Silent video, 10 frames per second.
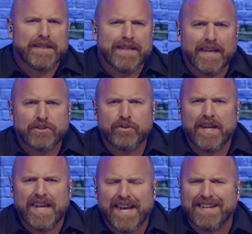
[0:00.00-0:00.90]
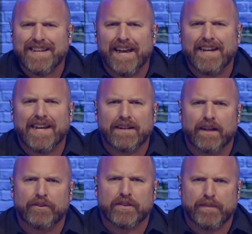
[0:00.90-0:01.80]
Yesterday, in yet
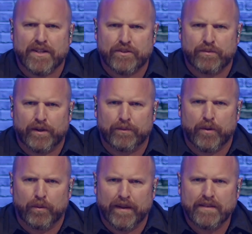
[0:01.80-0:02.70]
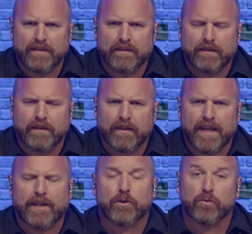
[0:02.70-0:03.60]
another dementia-riddled moment,
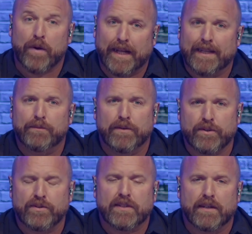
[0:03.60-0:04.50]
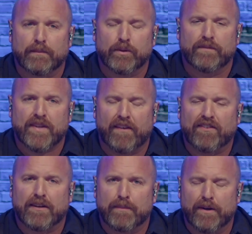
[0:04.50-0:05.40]
he greatly reduced the number of deaths
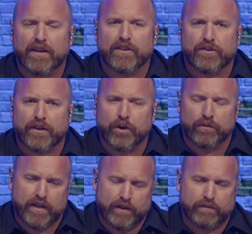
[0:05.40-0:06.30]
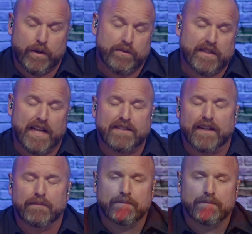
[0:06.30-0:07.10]
in America during COVID. Here was that scene.